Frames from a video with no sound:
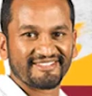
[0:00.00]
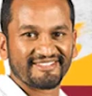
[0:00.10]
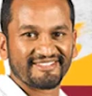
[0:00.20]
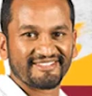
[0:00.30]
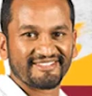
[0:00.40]

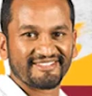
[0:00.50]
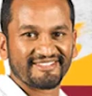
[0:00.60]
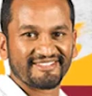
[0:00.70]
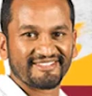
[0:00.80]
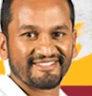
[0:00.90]

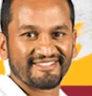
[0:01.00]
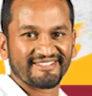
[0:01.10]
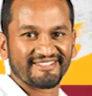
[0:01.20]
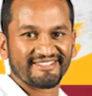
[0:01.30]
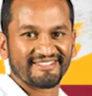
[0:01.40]

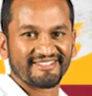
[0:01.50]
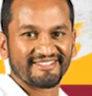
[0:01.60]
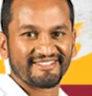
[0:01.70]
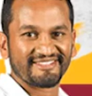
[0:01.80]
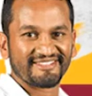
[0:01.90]

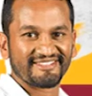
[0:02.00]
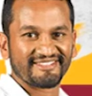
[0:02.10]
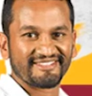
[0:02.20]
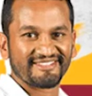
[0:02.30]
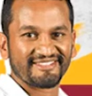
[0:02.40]

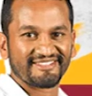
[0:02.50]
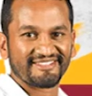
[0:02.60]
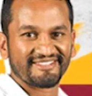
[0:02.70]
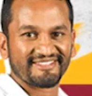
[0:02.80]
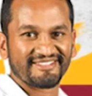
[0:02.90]

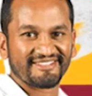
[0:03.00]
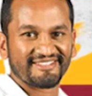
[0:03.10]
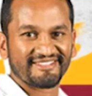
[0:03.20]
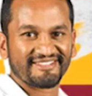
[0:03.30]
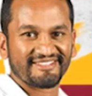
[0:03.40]

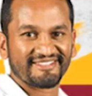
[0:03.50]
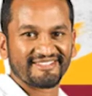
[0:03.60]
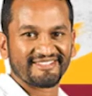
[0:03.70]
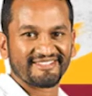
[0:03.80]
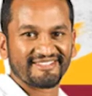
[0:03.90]

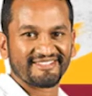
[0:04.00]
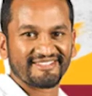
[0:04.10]
(silent)